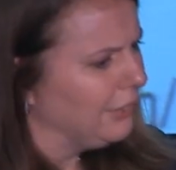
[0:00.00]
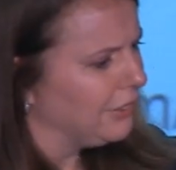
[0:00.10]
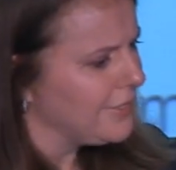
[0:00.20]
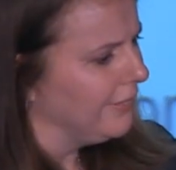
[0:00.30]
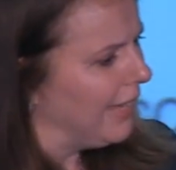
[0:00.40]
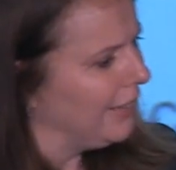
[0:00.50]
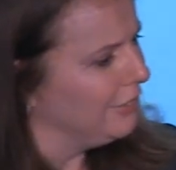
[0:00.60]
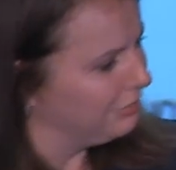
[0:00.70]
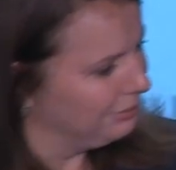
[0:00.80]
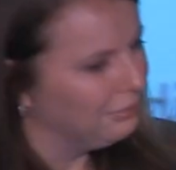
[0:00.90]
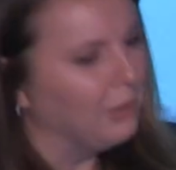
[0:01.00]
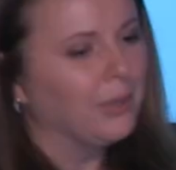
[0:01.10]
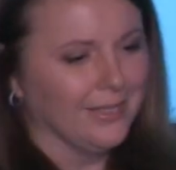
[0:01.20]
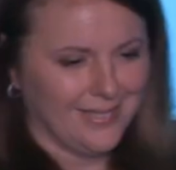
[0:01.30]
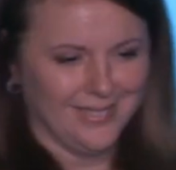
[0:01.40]
There's a lot of
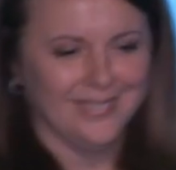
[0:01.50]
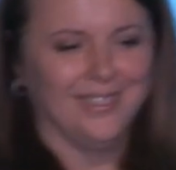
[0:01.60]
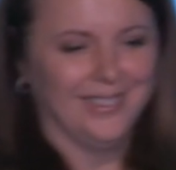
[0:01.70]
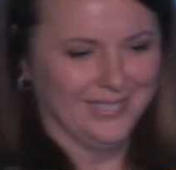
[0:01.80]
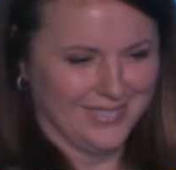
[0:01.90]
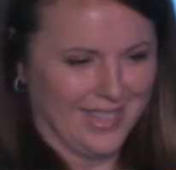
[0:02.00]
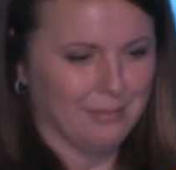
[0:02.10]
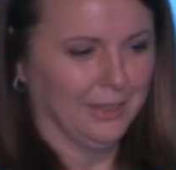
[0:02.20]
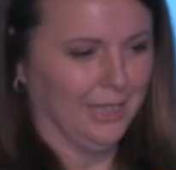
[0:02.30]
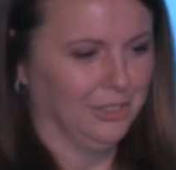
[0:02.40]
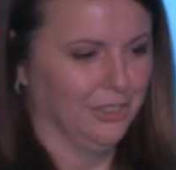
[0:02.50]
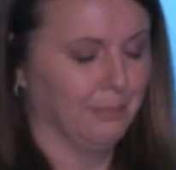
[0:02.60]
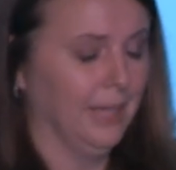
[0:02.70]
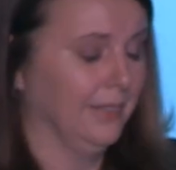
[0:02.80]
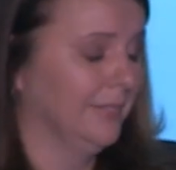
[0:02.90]
focus on those applications,
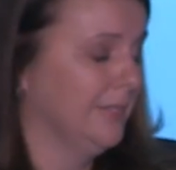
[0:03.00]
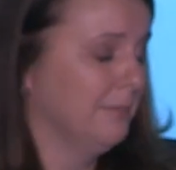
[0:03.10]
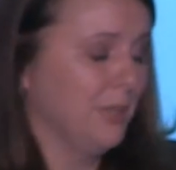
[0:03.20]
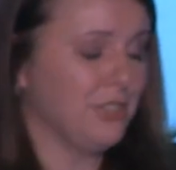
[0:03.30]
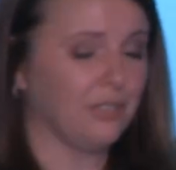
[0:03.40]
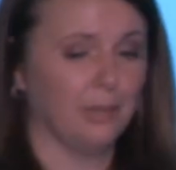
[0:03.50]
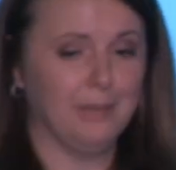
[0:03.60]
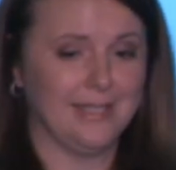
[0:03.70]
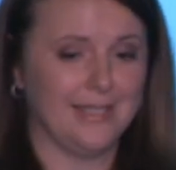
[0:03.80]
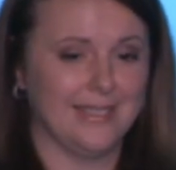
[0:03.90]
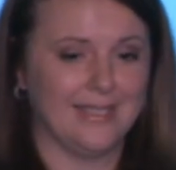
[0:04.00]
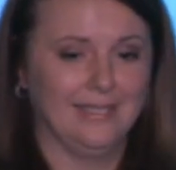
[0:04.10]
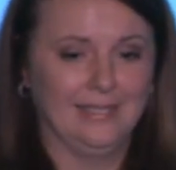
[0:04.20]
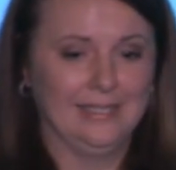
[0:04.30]
but most of our businesses